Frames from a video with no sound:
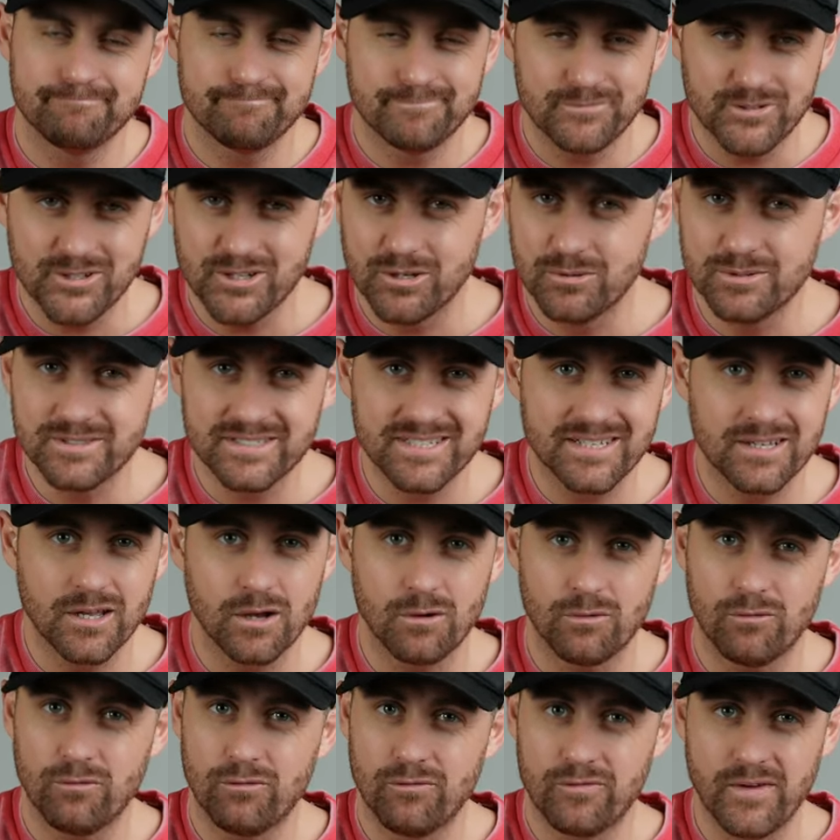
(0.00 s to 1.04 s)
Using
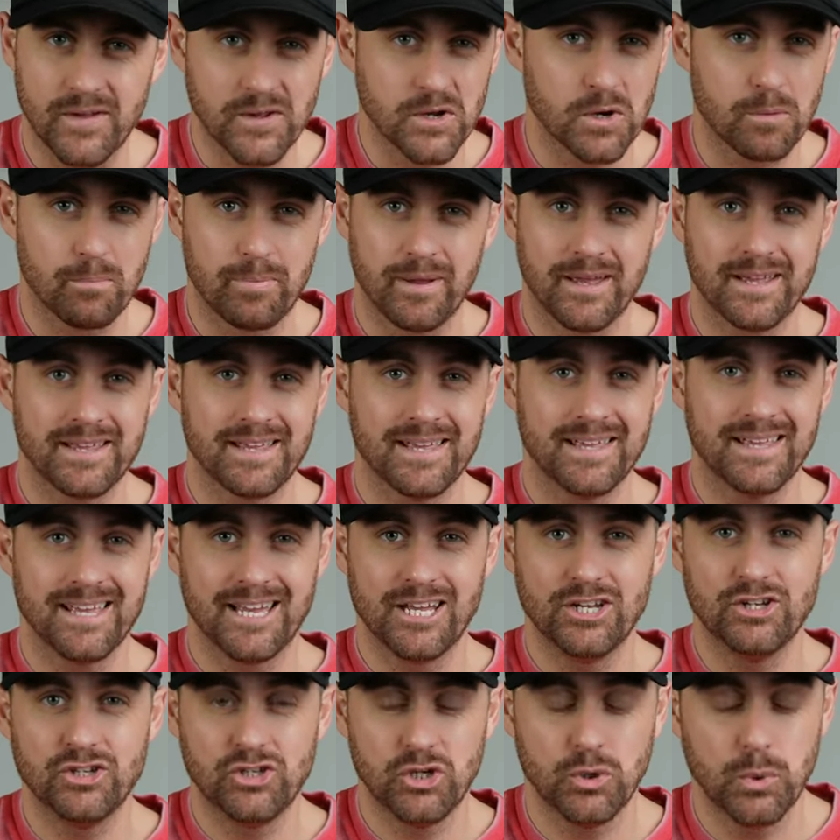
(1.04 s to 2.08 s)
fingerpicking
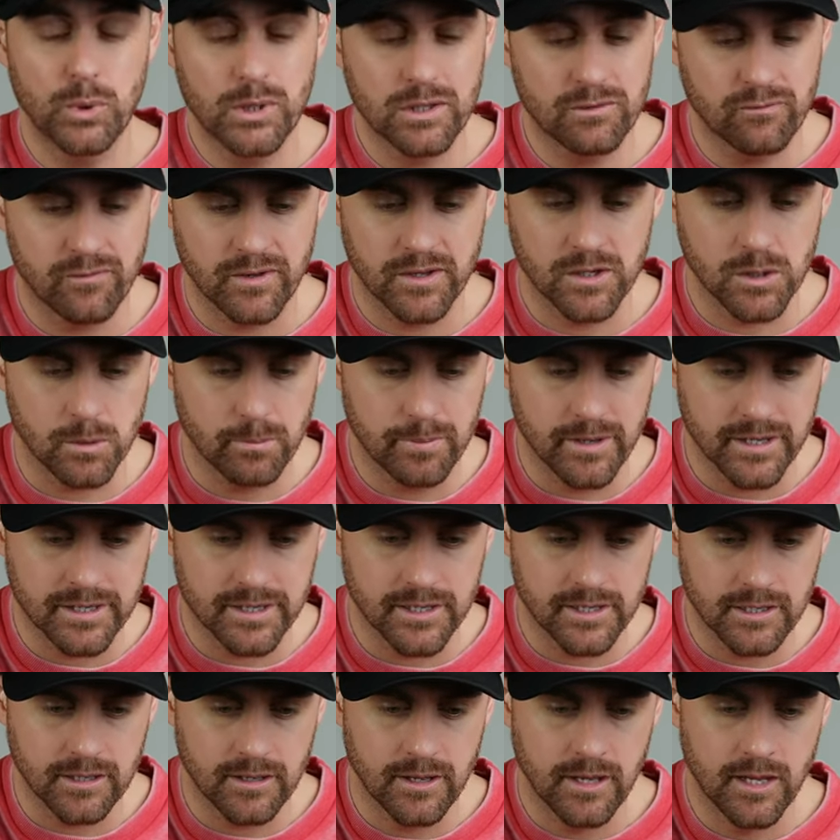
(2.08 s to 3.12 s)
and doing
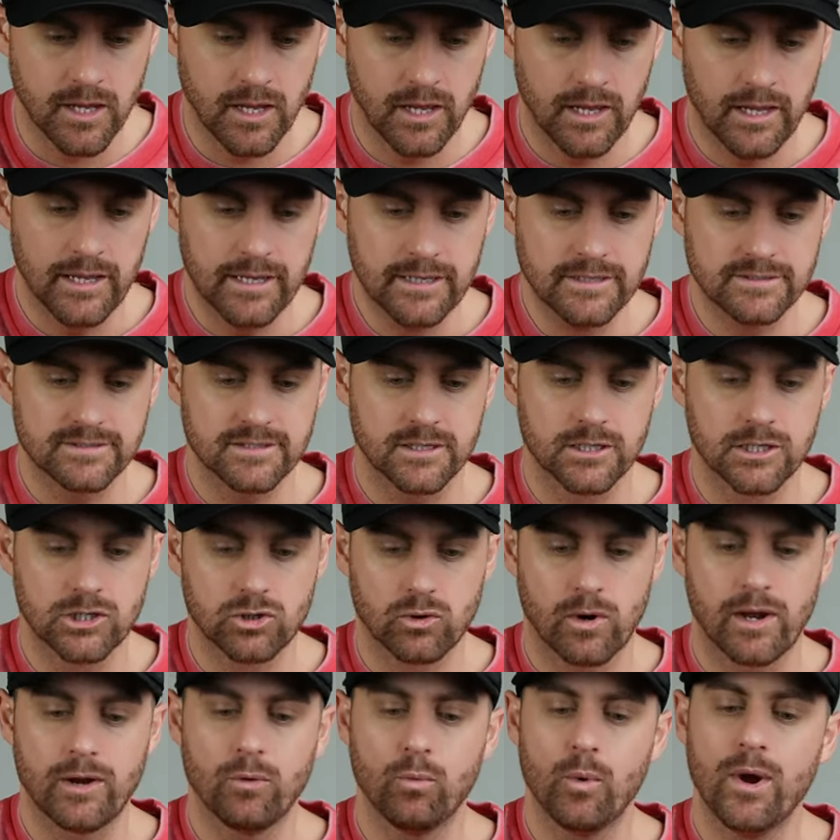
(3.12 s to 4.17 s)
fingerpicking is a
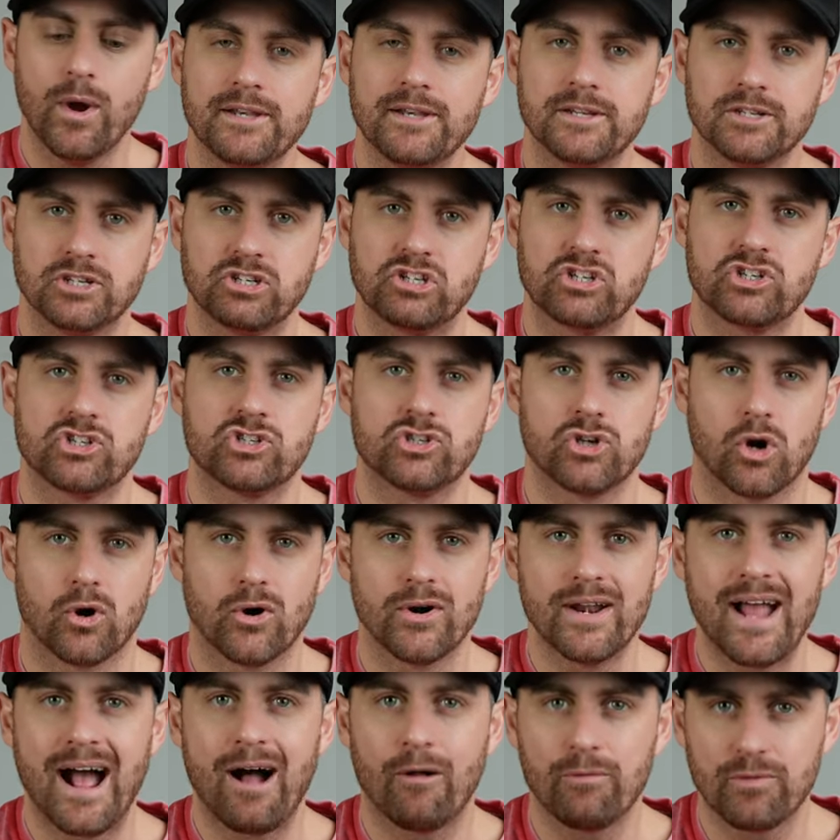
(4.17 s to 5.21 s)
great to
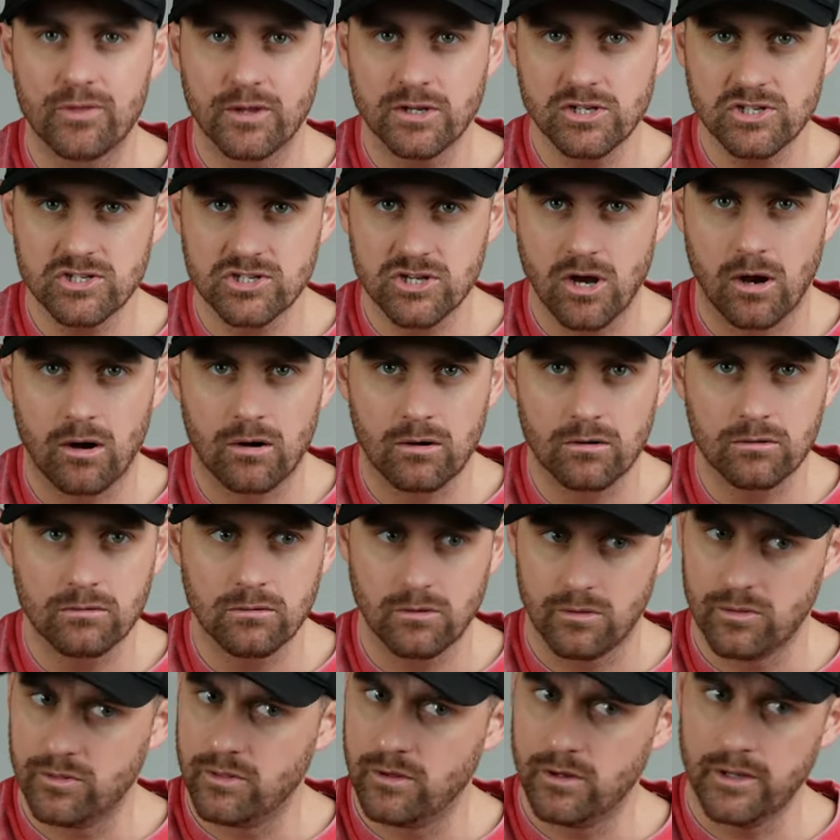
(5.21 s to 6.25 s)
start out the
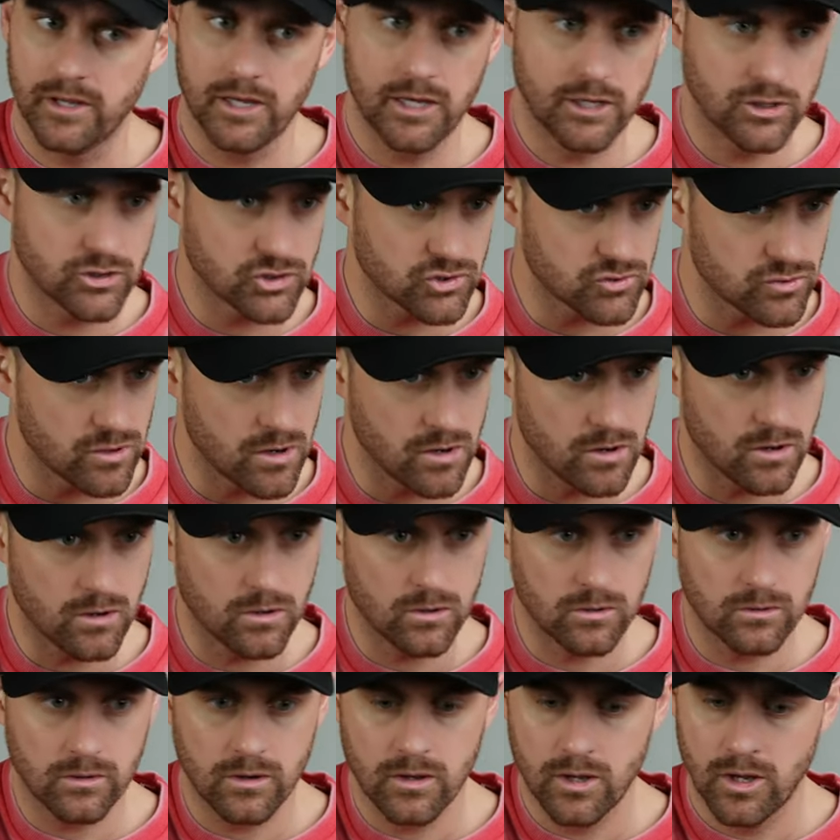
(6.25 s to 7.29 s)
song, the
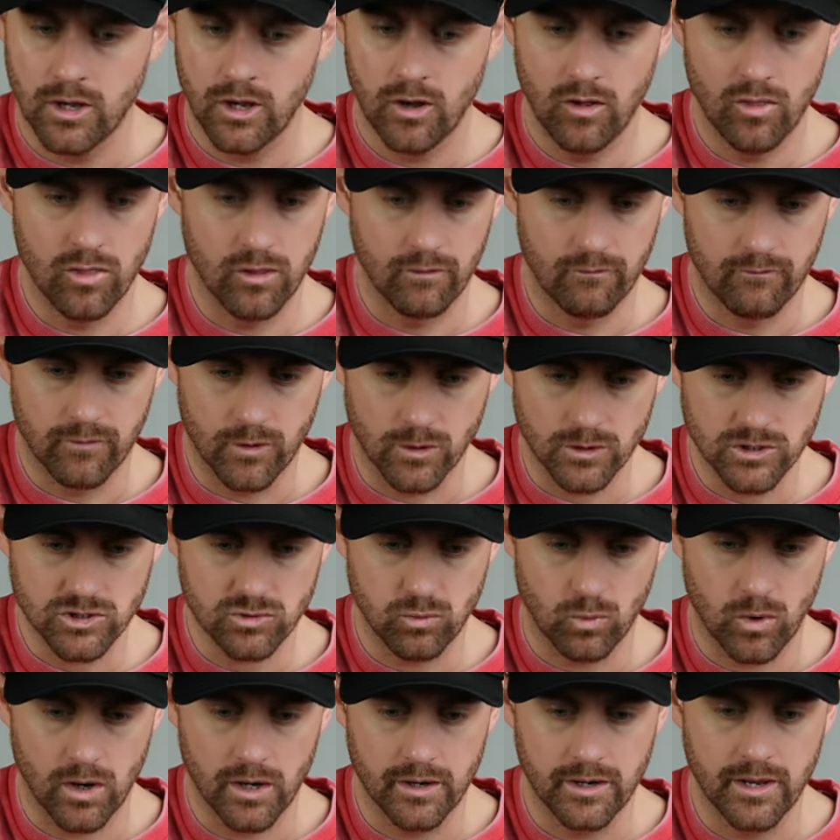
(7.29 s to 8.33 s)
intro, the verse
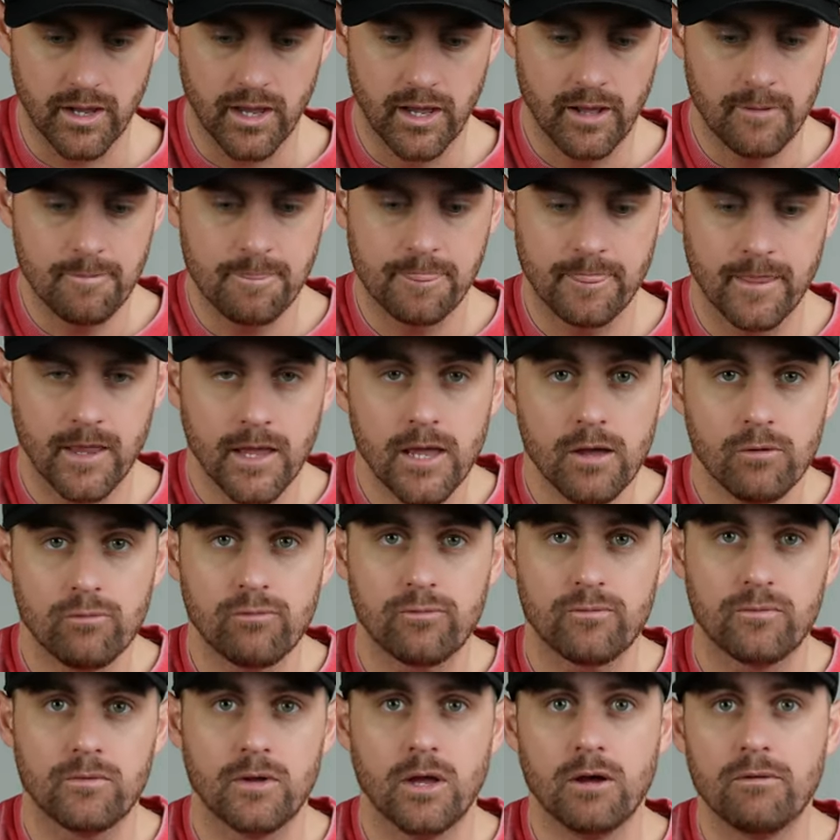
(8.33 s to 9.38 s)
1.
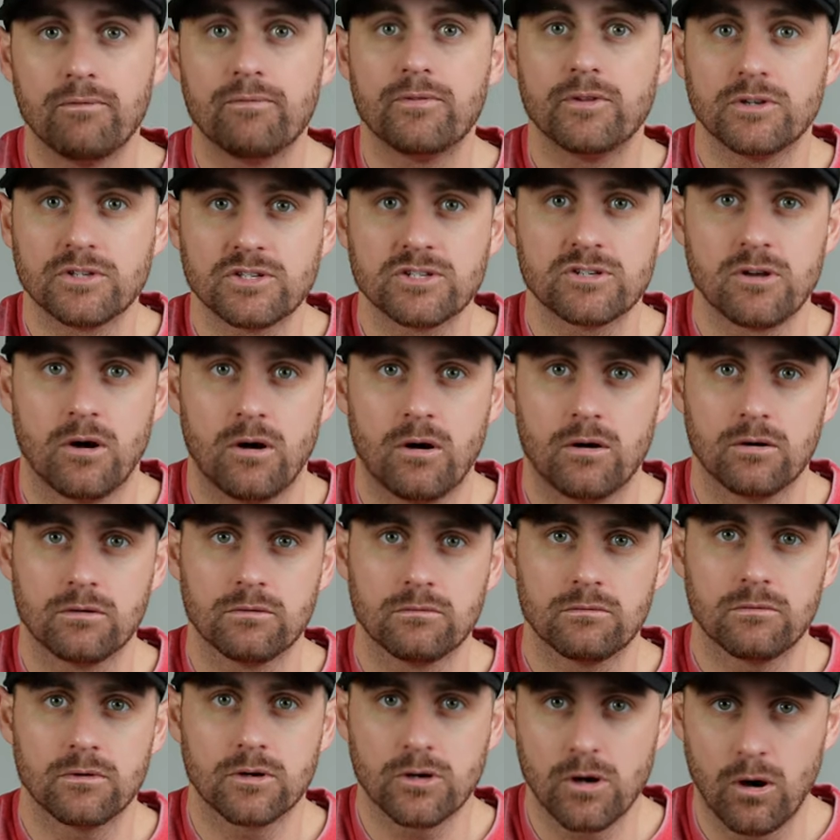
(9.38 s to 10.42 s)
If the
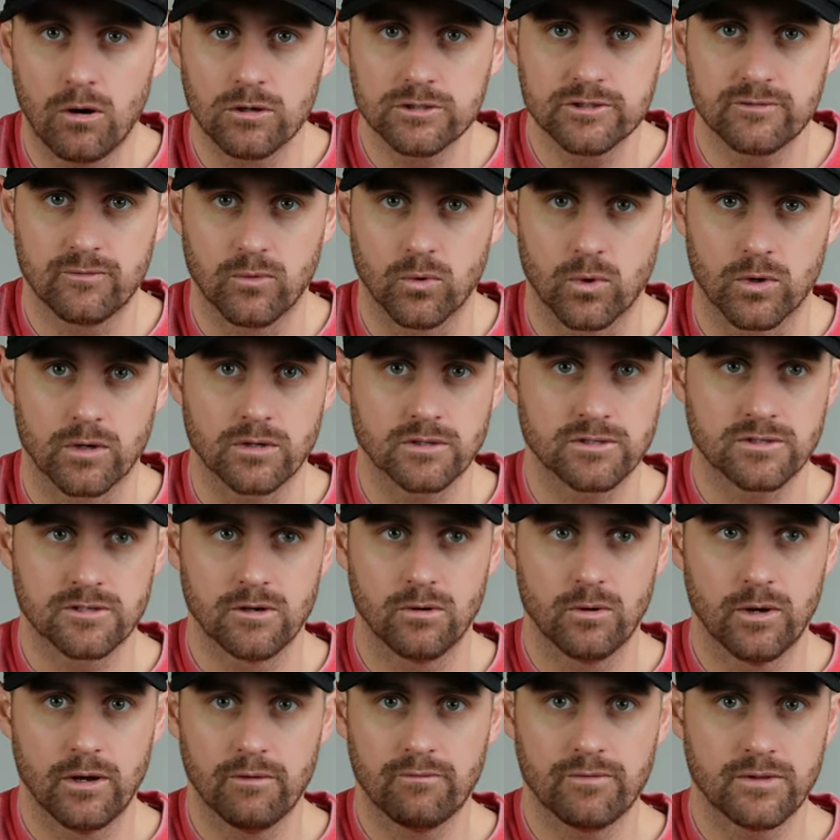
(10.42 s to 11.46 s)
song calls for it. So
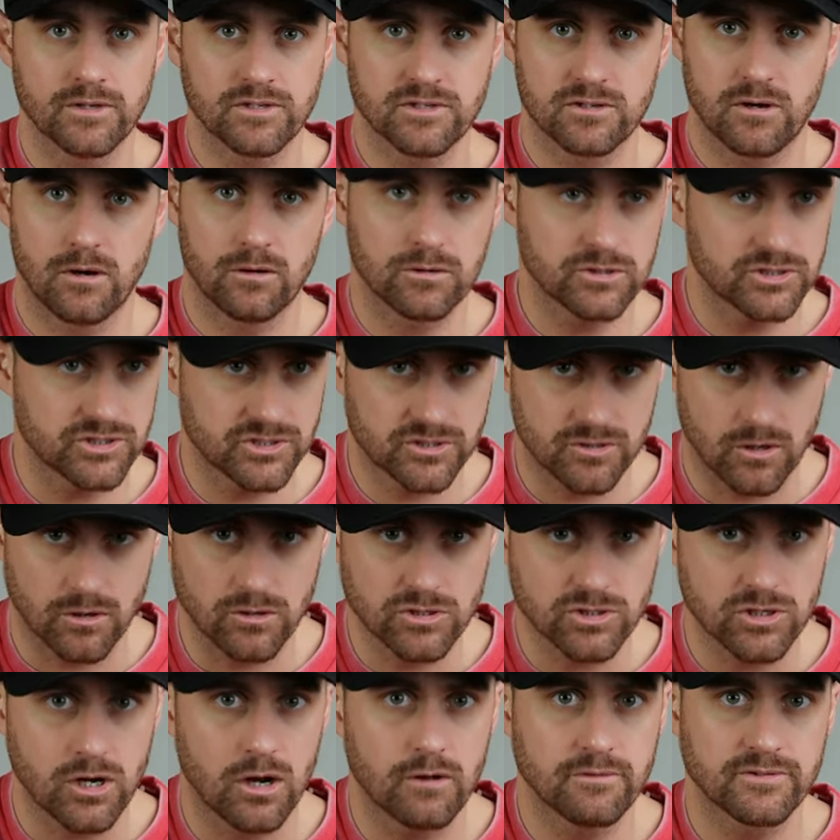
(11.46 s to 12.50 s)
if the song
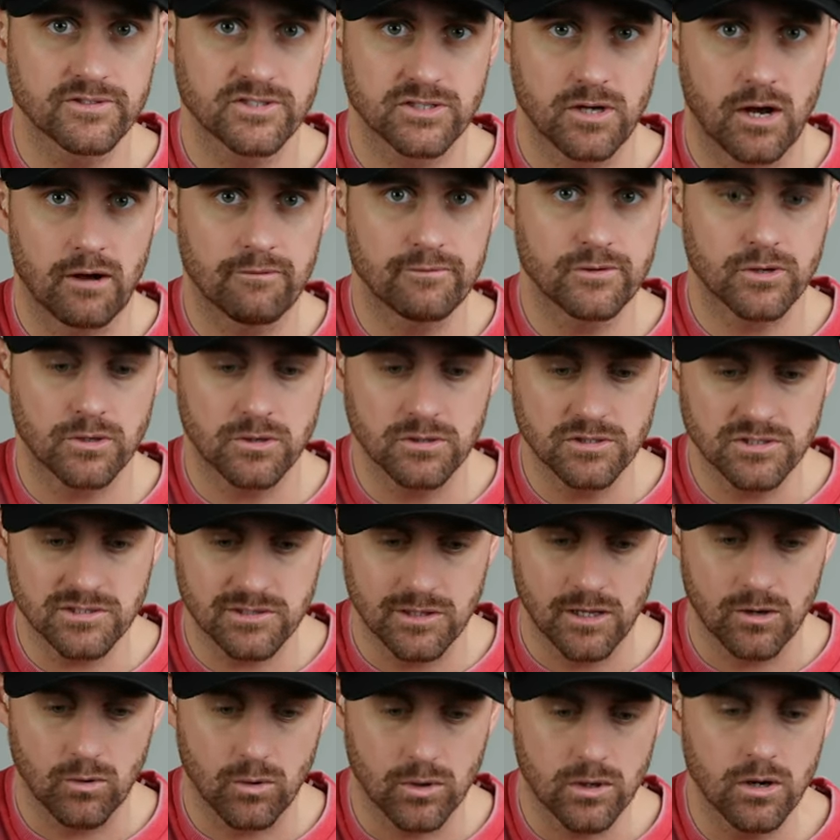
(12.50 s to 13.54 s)
starts off softer and
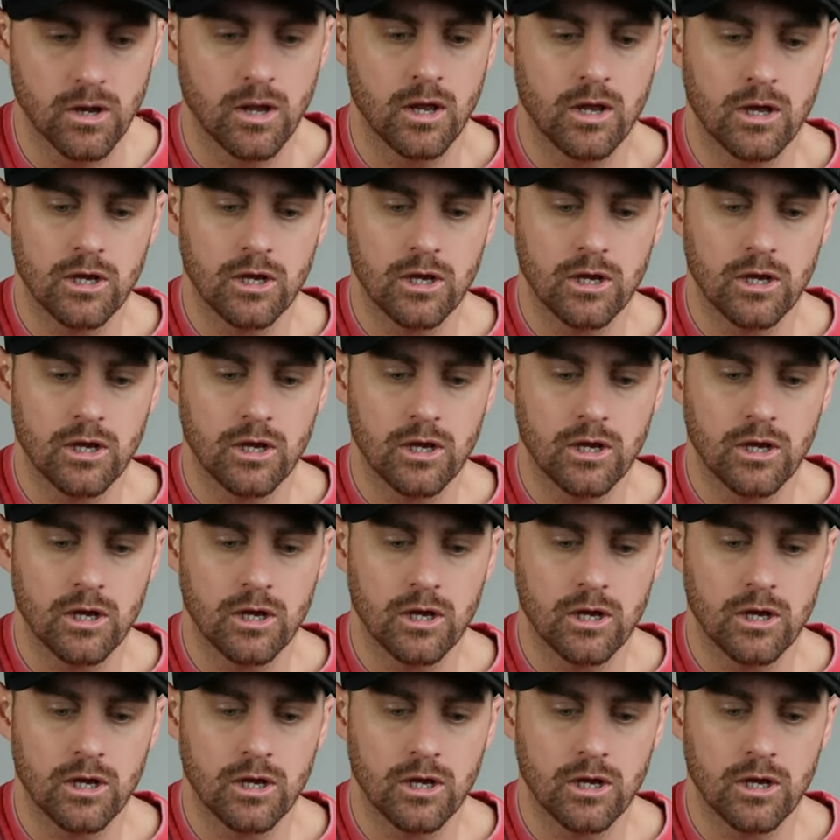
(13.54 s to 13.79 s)
slower,